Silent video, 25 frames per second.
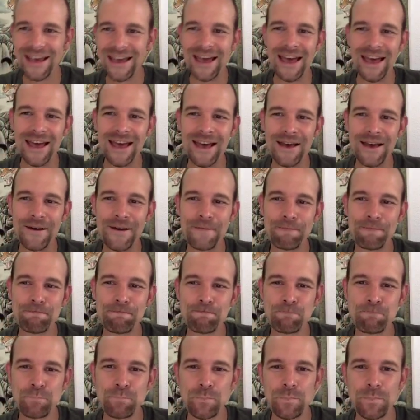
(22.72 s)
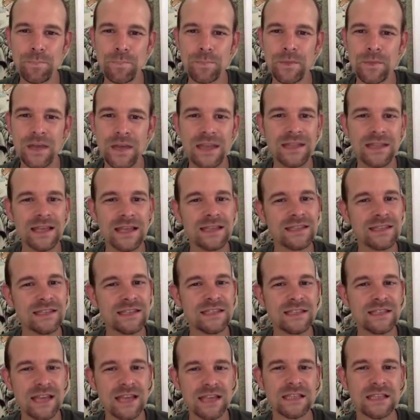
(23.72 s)
In that
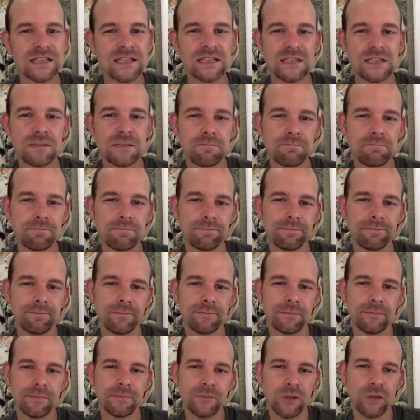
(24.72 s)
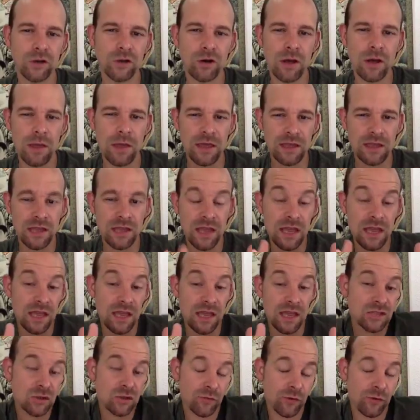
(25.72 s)
sense, you know, it
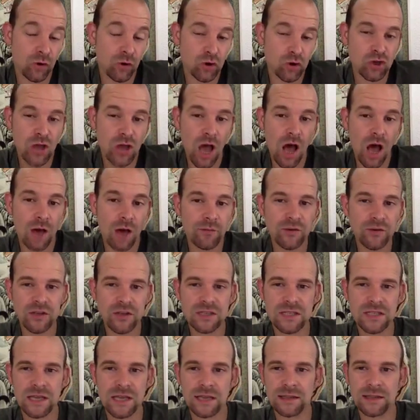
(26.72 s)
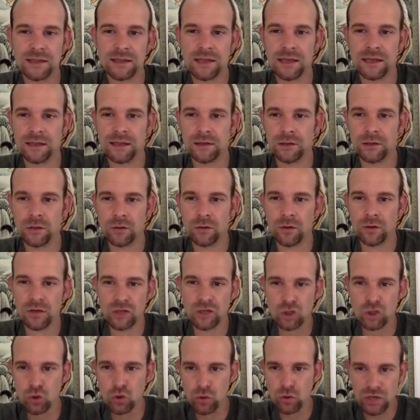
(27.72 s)
is, of course, obvious that you know,
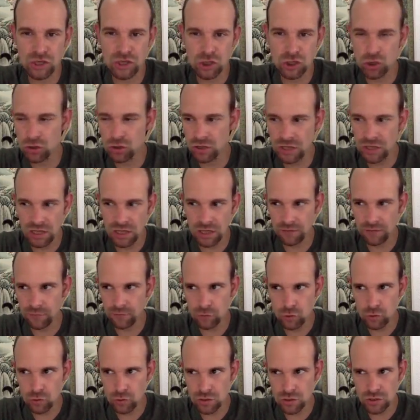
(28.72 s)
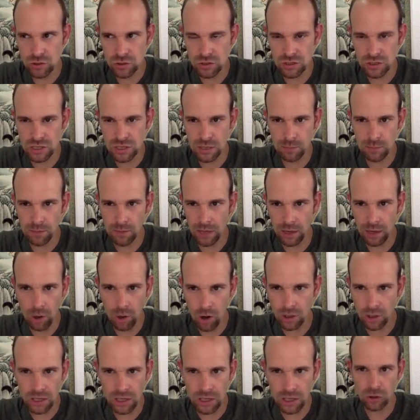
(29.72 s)
as soon as your kid, as soon as you see him, like,
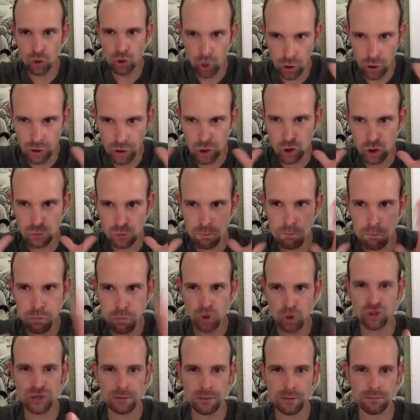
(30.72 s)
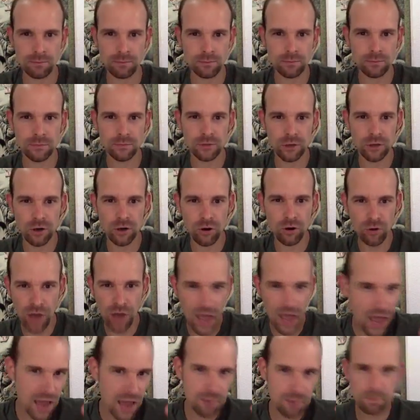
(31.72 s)
oh, yeah, you're going to push him. You know,
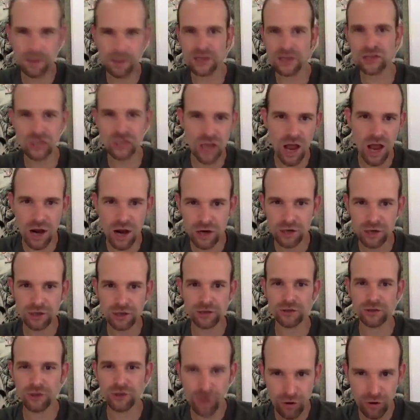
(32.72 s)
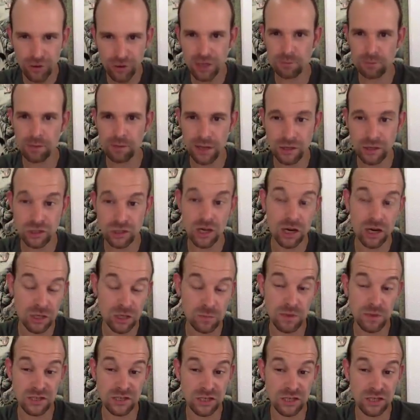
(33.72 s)
hey, play soccer, you know, keep playing soccer,
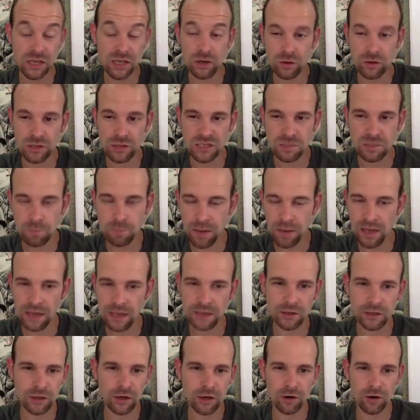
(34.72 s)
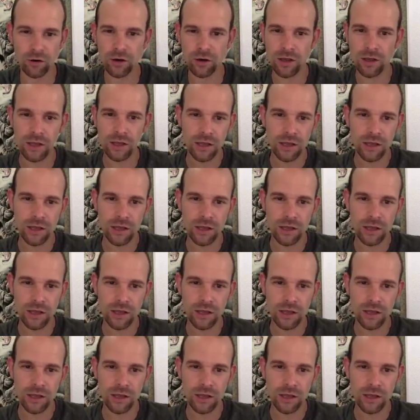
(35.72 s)
especially here in Spain, you know.